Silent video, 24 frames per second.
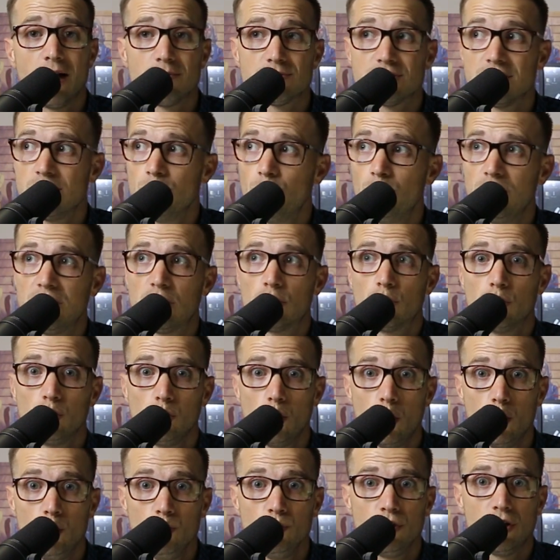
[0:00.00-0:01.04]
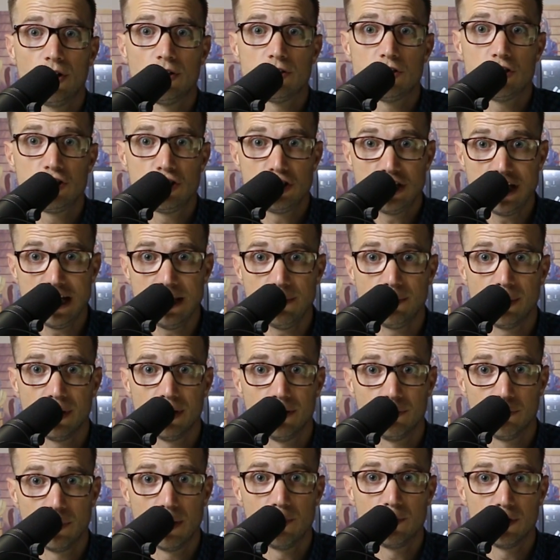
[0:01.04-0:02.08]
I'm saying we cloned a sheep.
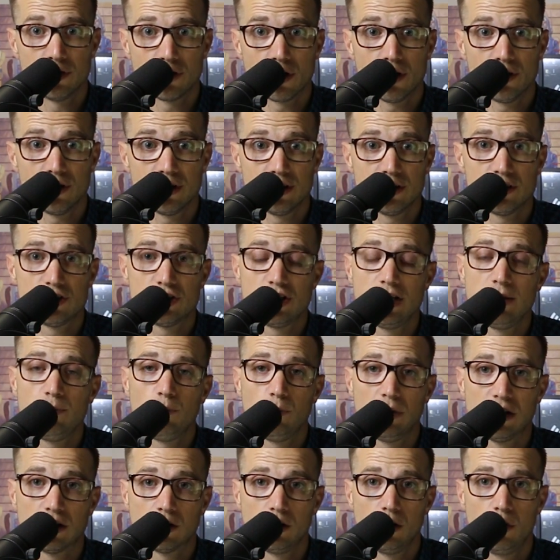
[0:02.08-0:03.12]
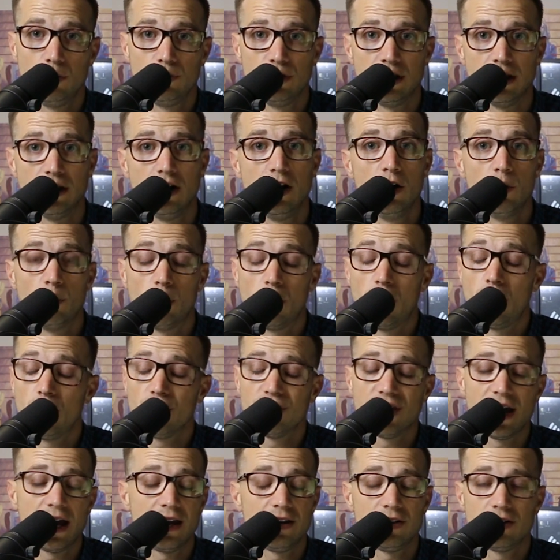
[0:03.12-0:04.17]
Remember Dolly the sheep? We cloned it. Well, all
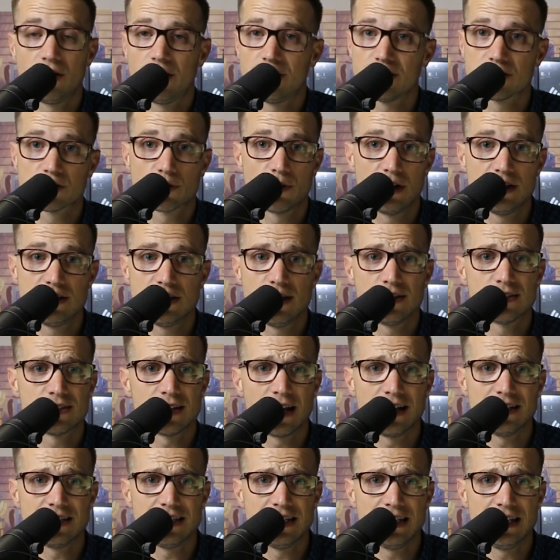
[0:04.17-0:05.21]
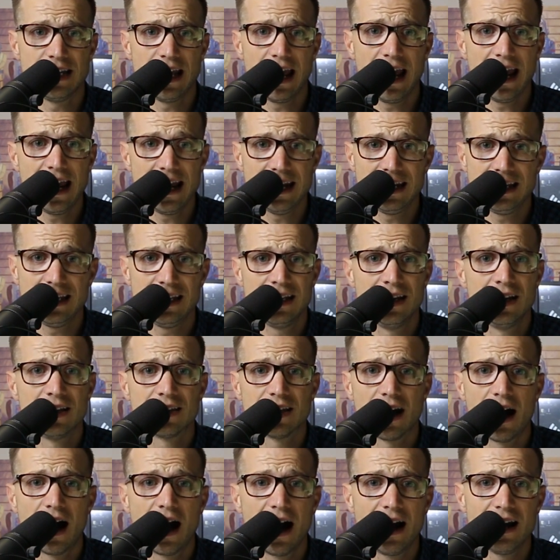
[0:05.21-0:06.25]
that, not as crazy as 1980.
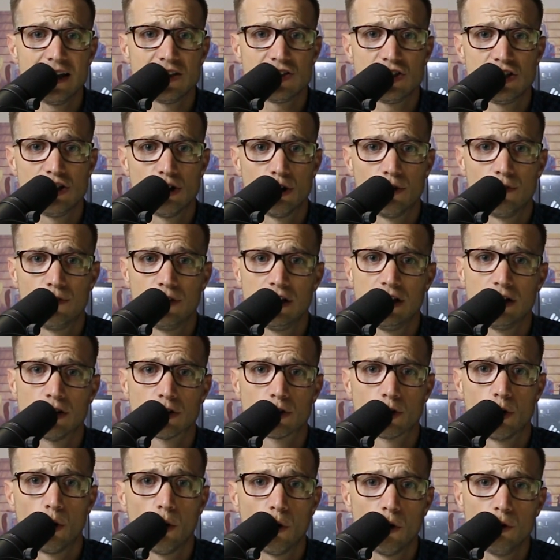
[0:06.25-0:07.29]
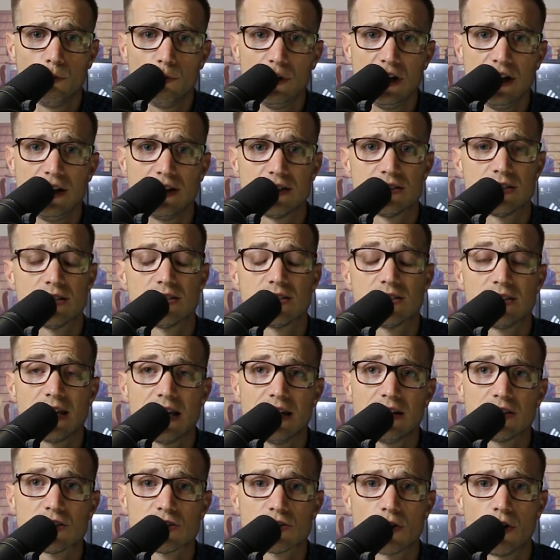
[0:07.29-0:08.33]
The highest year-over-year core reading since
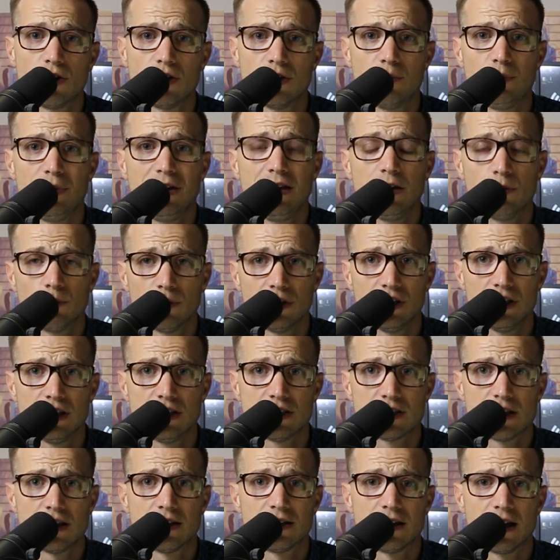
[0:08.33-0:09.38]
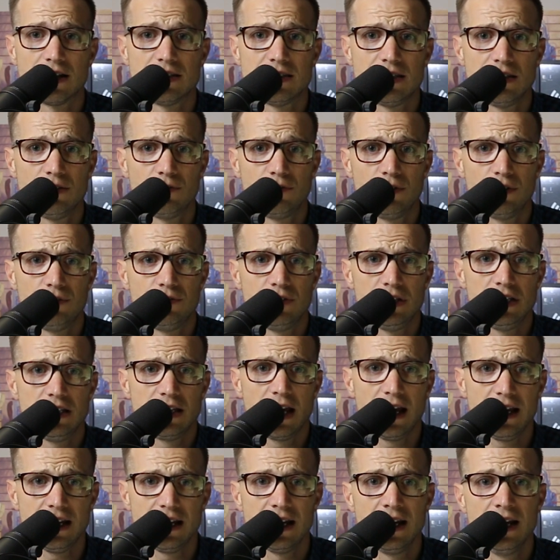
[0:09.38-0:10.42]
data started being released in
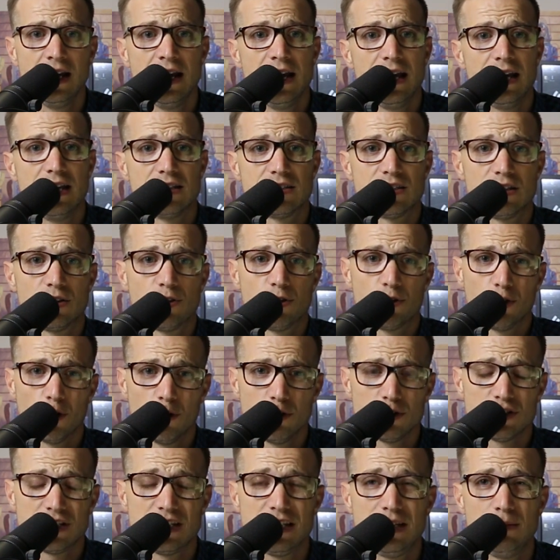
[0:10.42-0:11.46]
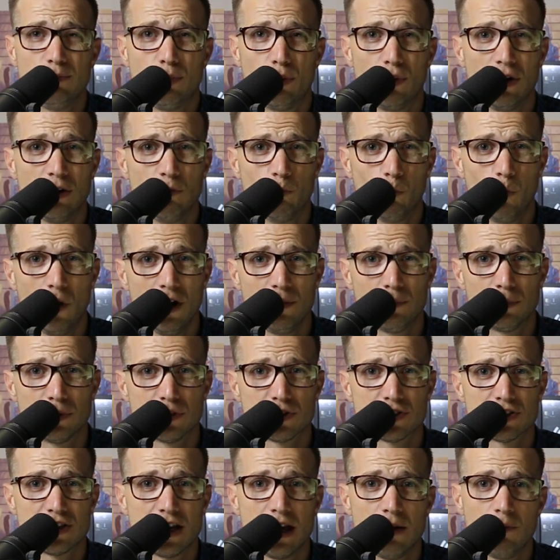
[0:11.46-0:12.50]
1958 is at
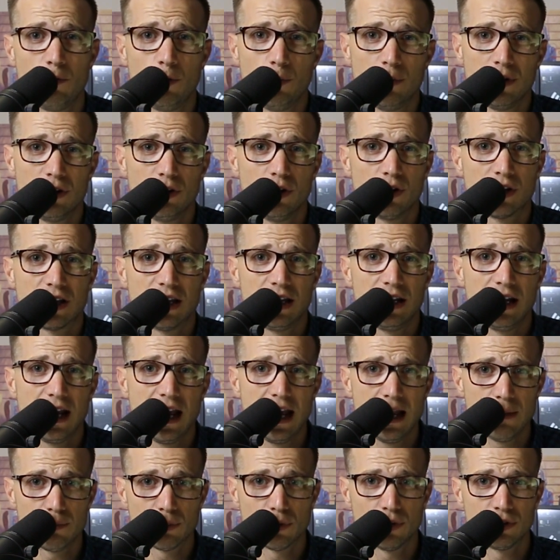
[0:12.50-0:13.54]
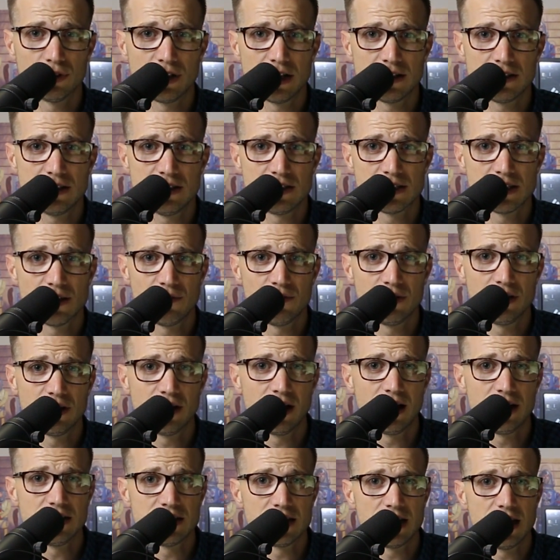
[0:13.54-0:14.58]
13.1% when we look at April of
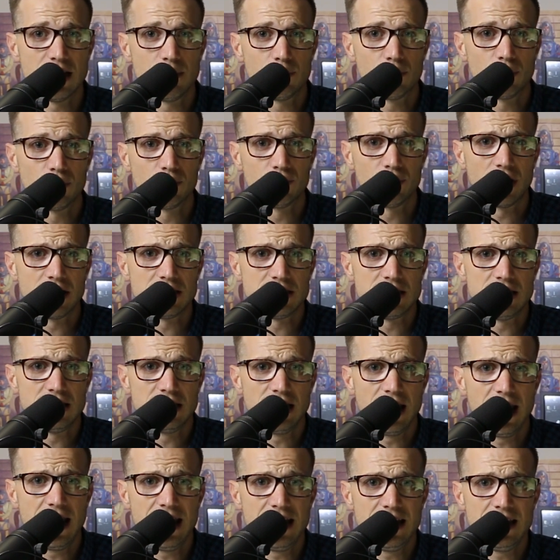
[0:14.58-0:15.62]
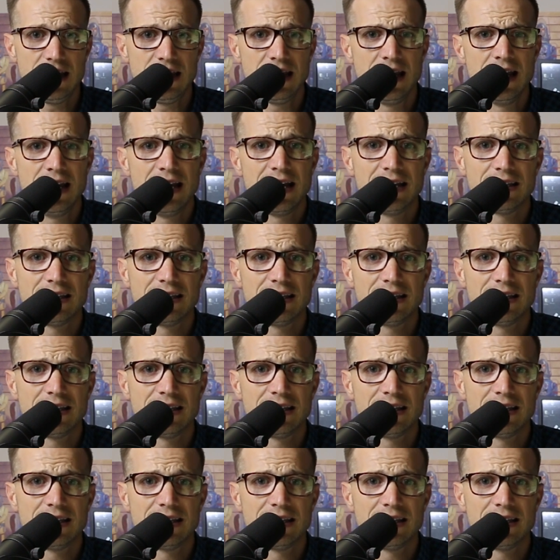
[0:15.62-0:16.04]
1979 to April of 1980.